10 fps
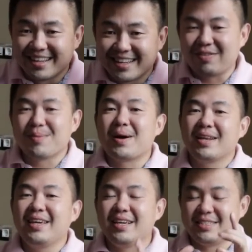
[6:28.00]
If the
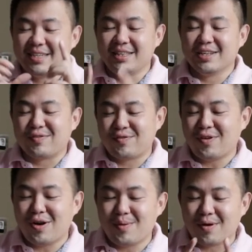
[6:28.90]
money is in the
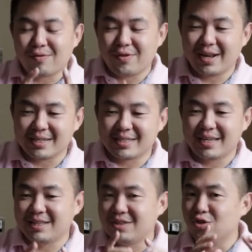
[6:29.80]
form of real
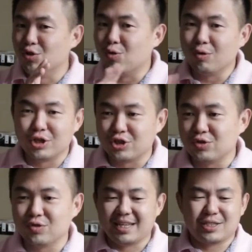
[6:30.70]
estate, no
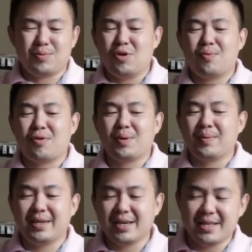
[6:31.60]
issue. It's a small problem
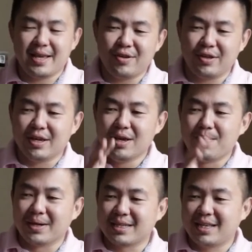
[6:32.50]
here and there only.
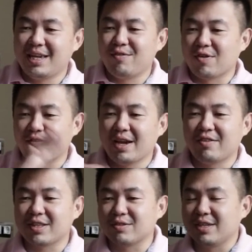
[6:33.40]
But suddenly if you have
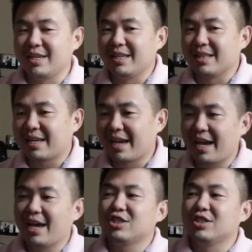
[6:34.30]
800,000 in
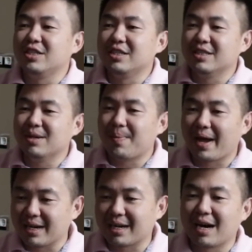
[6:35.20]
cash in the
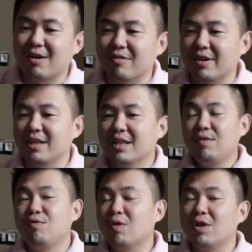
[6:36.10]
bank account, right?
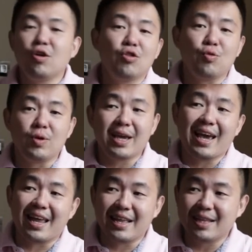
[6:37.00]
If you are not doing
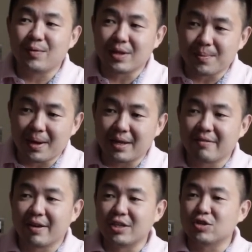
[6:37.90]
anything with the money,
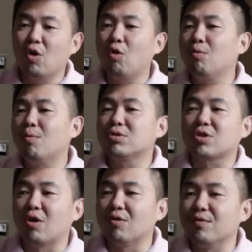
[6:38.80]
right, it's almost
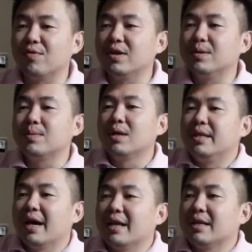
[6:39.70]
confirmed
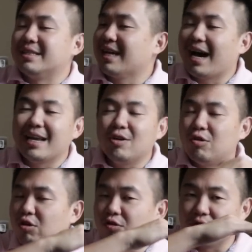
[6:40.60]
that it's either
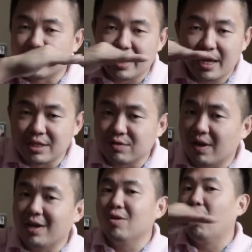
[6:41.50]
only going to retain its
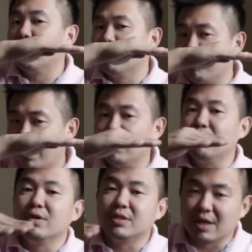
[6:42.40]
value or the
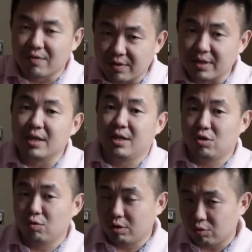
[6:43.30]
value is definitely
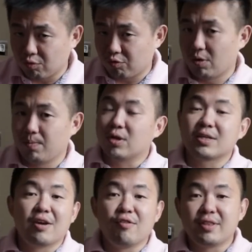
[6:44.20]
going to drop. Because
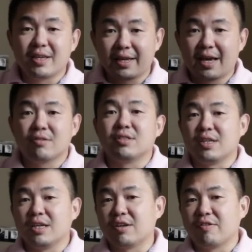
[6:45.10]
everything else is
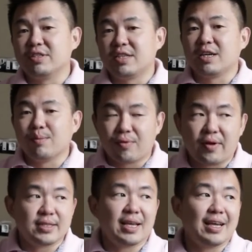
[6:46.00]
increasing in
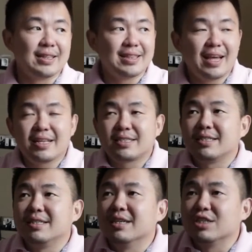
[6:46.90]
price, and that's
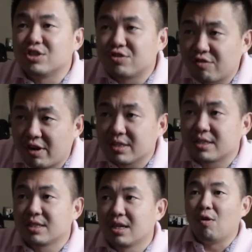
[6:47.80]
the
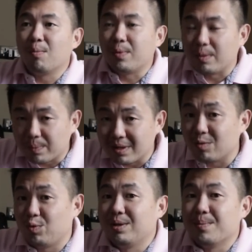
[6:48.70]
stress for people
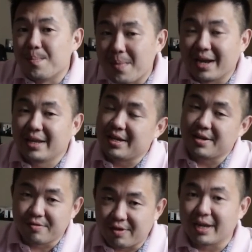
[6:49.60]
with money
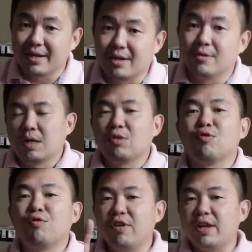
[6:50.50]
right now. And
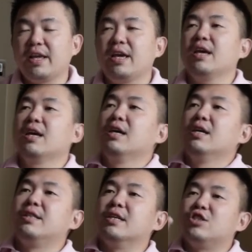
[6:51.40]
to Renee,
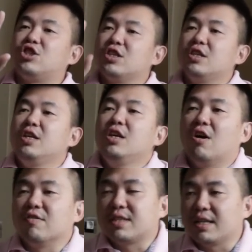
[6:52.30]
the journey
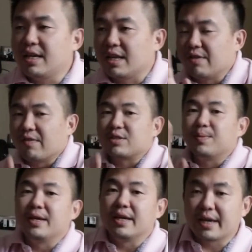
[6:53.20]
of starting an
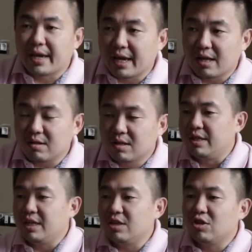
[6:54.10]
investment in KL
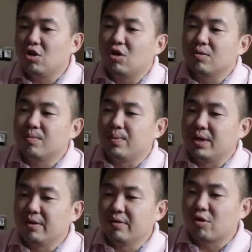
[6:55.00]
need not
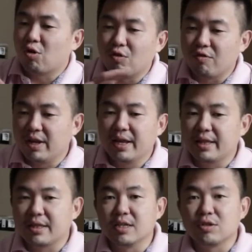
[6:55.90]
be
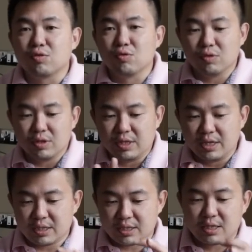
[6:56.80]
correlated to
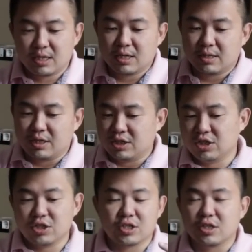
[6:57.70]
this
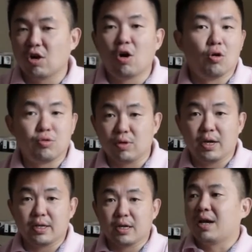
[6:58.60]
decision altogether.